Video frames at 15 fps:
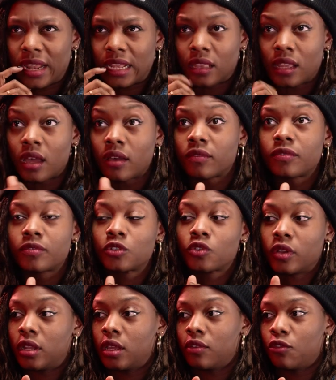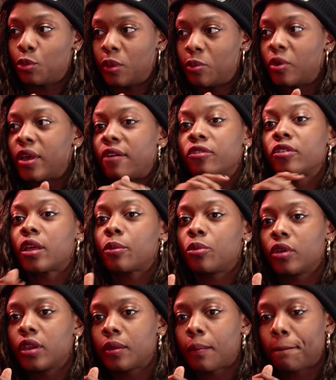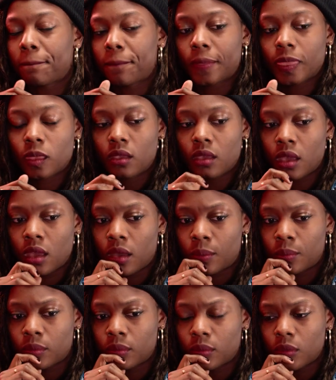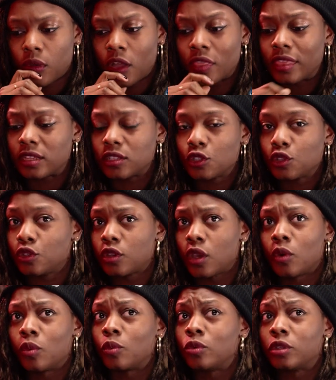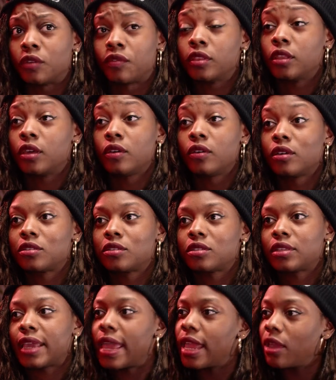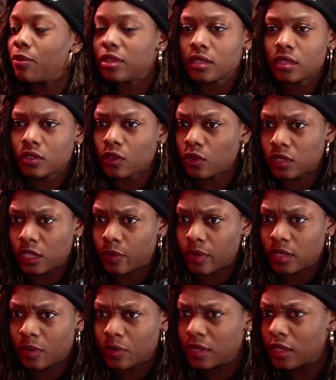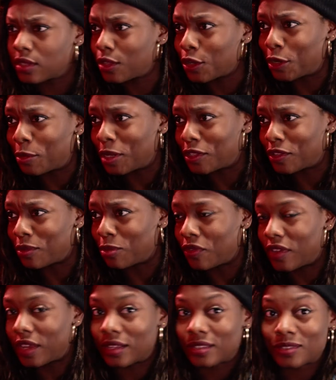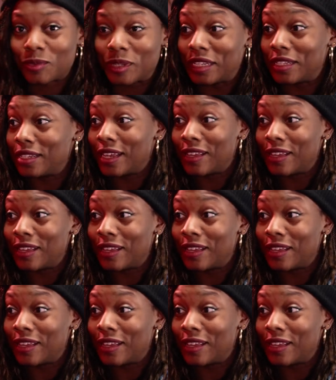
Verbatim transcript: but I love screening it for people after that point. Um, on this, it's so different though, because it's like, hey, can we see this whole sequence? Can we see this 30 minutes of the movie? Because we need